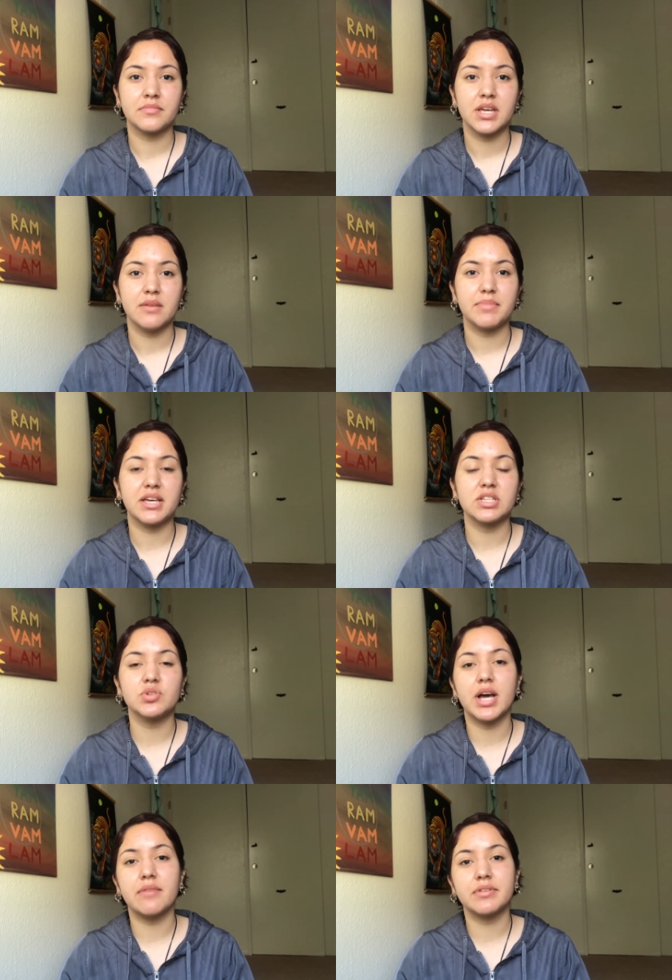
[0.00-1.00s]
Because you
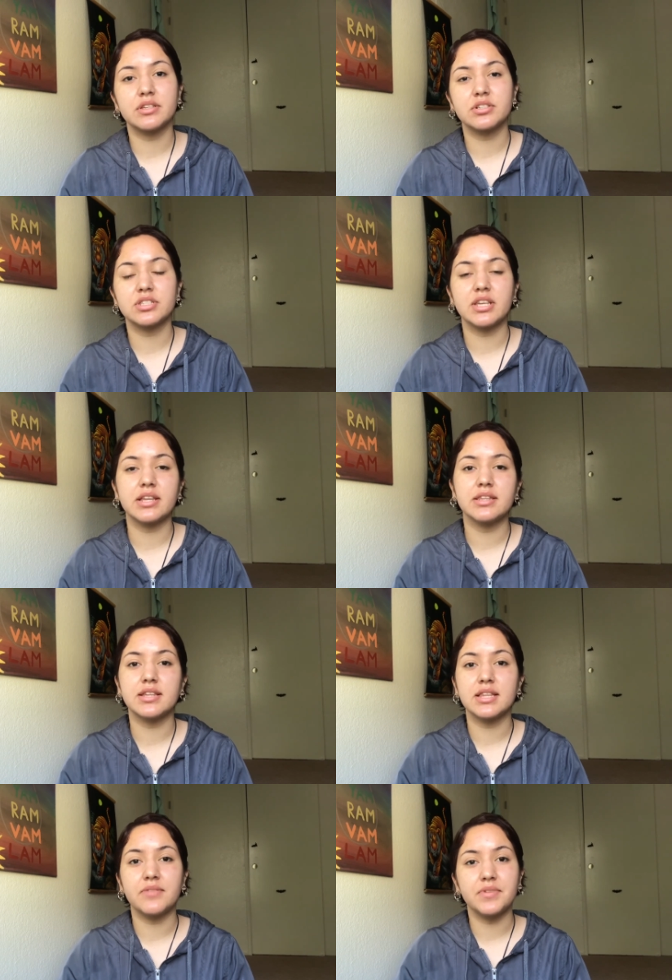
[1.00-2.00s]
have the understanding
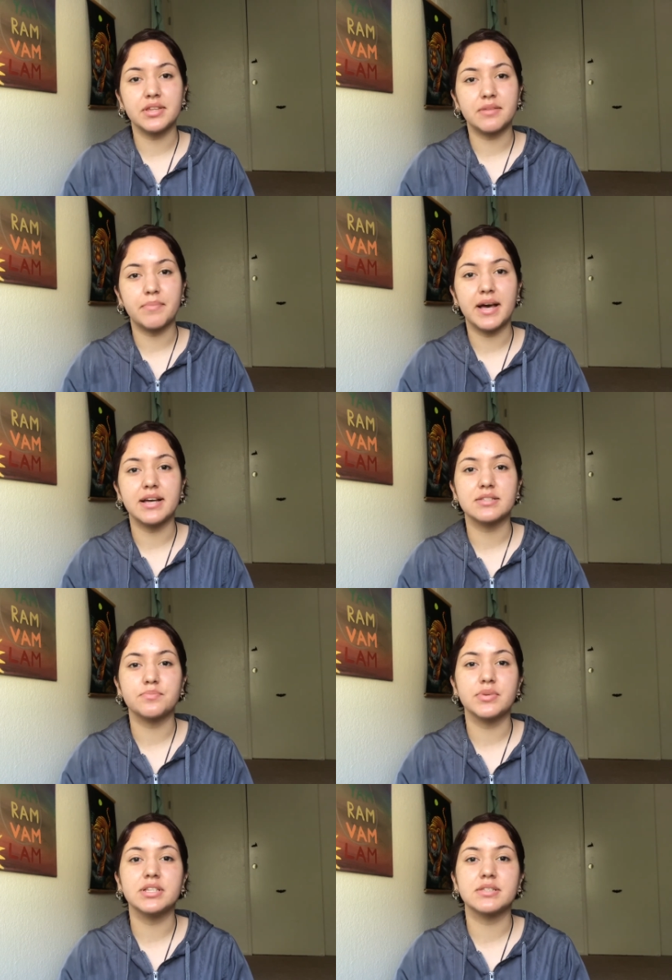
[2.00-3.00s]
that living in the past
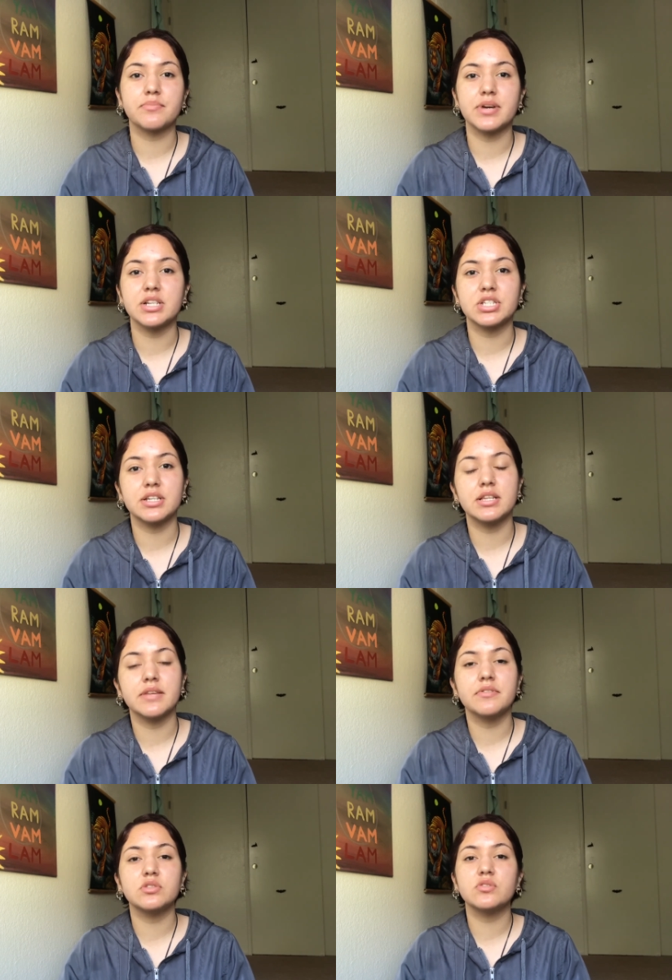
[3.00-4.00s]
brings depression and
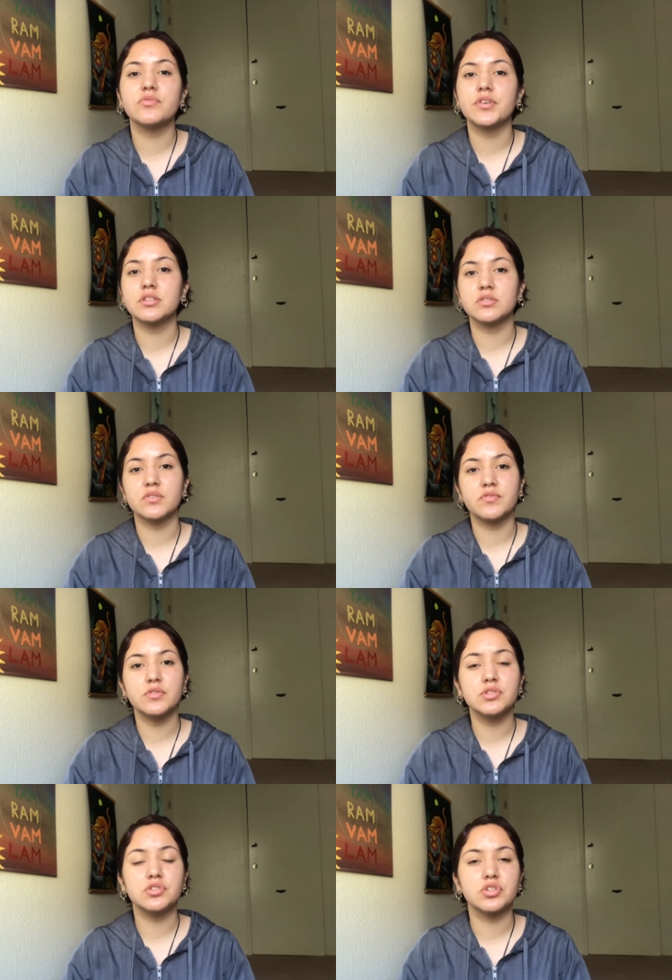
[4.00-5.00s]
living too far into the
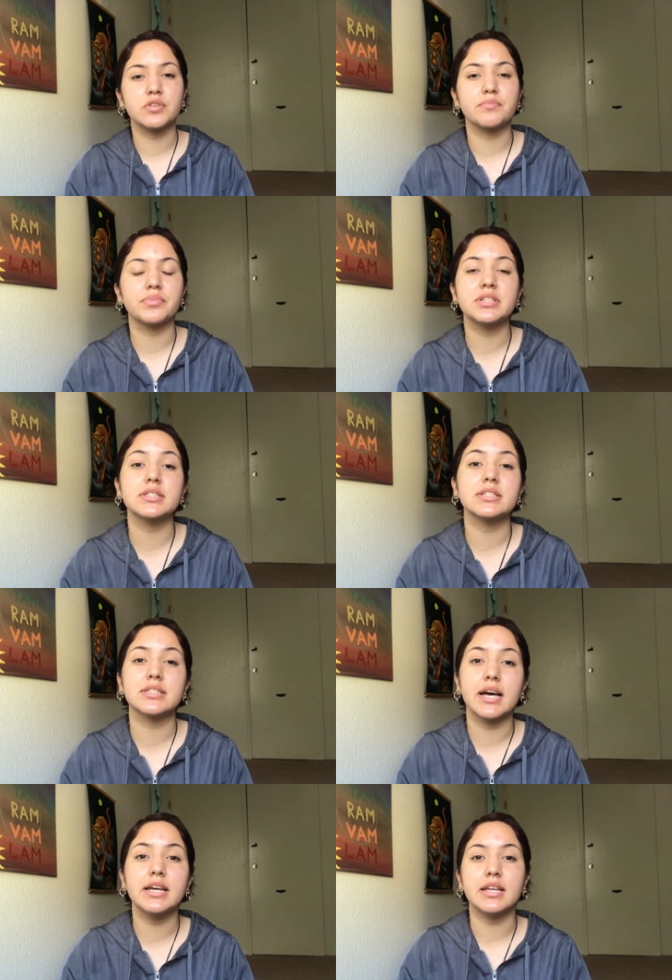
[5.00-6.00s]
future brings
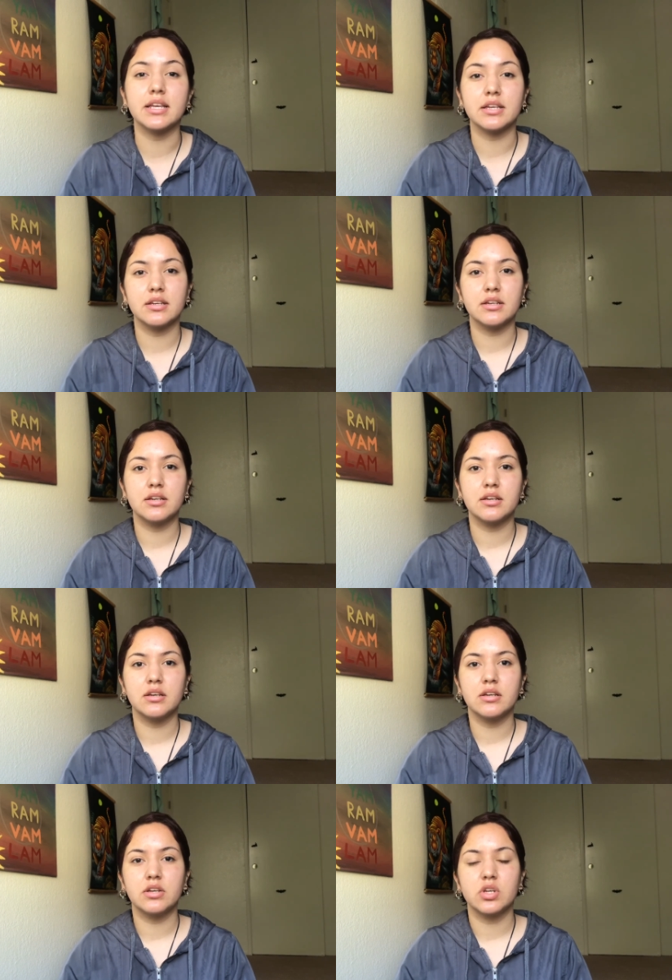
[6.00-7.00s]
anxiety.
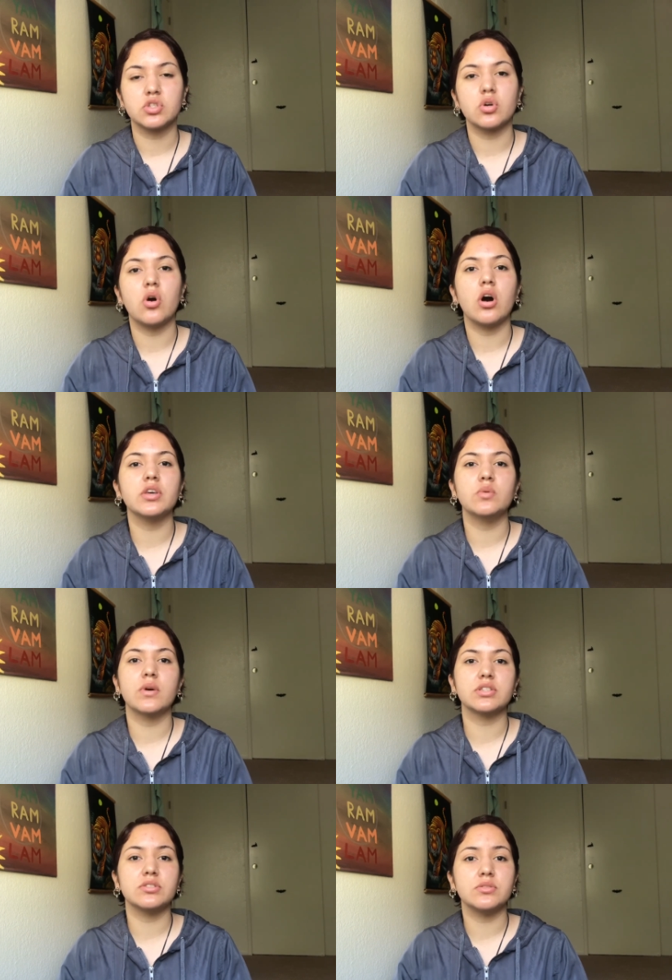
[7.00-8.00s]
So all you
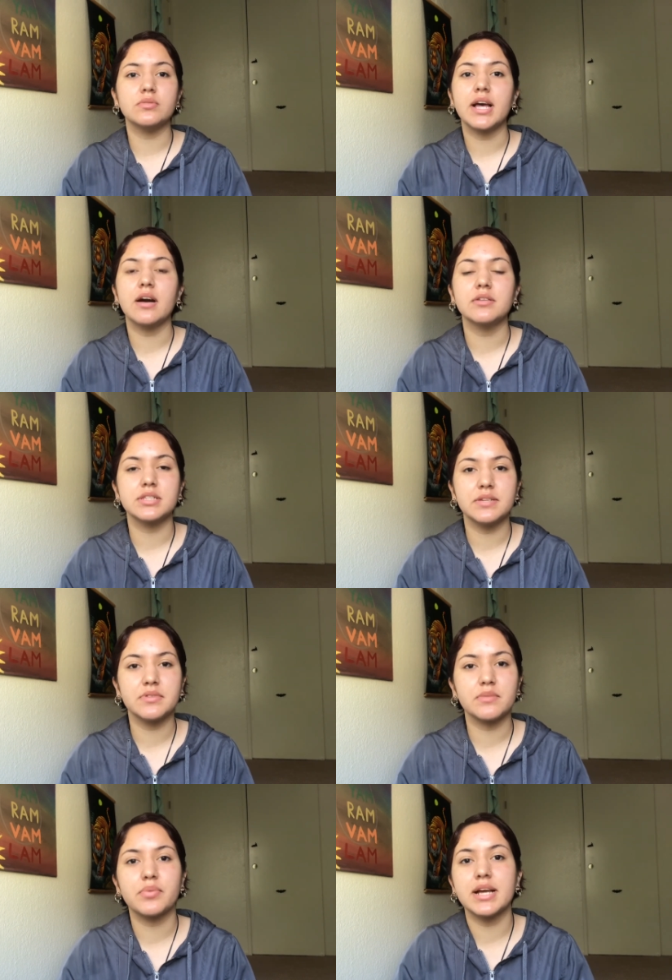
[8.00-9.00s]
want to do now is live in
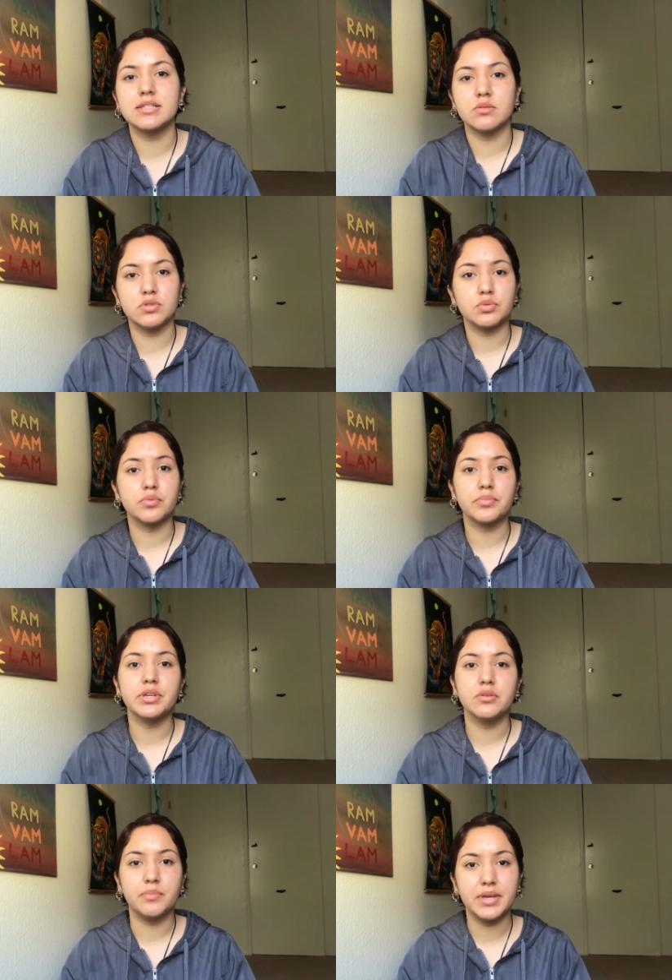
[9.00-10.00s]
the present, which will
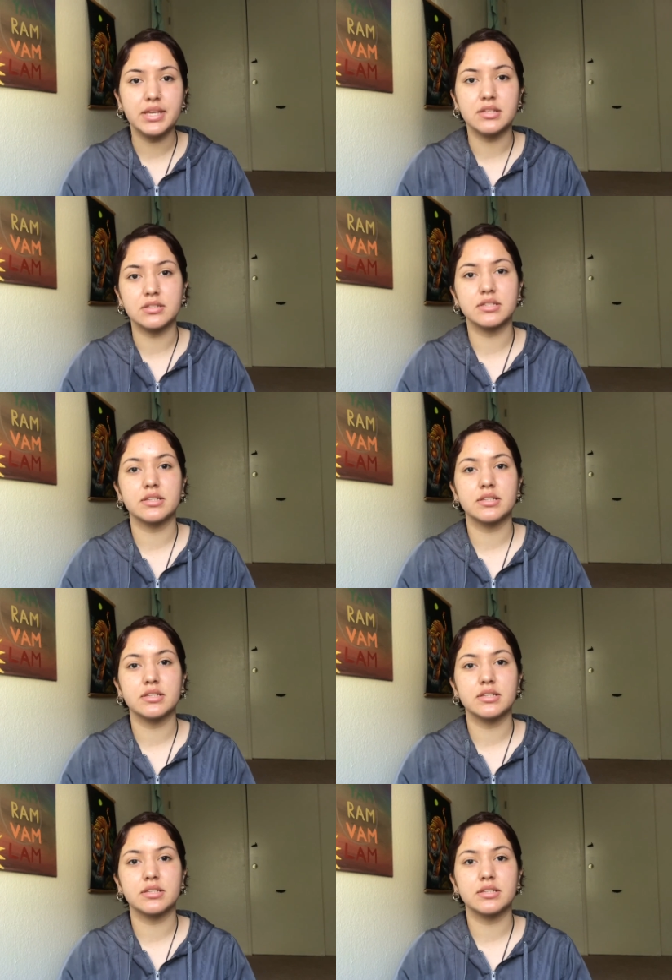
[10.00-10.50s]
bring you peace.